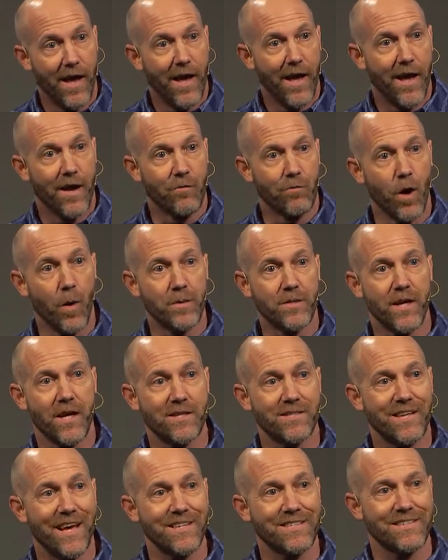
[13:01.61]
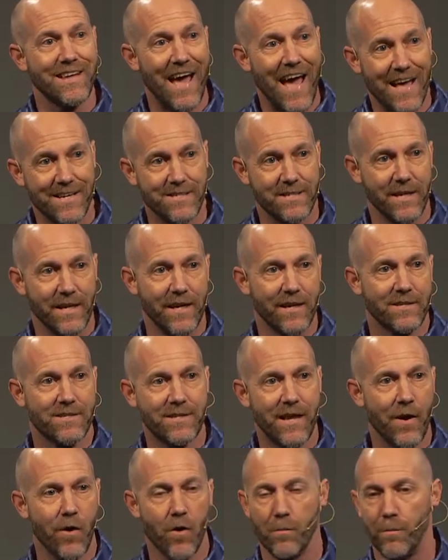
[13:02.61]
Robitussin tastes nasty. It's
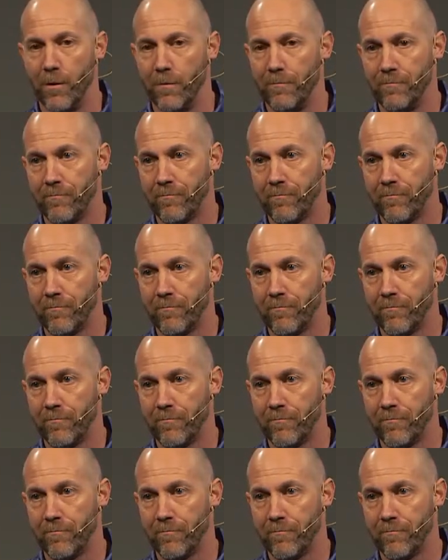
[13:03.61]
terrible.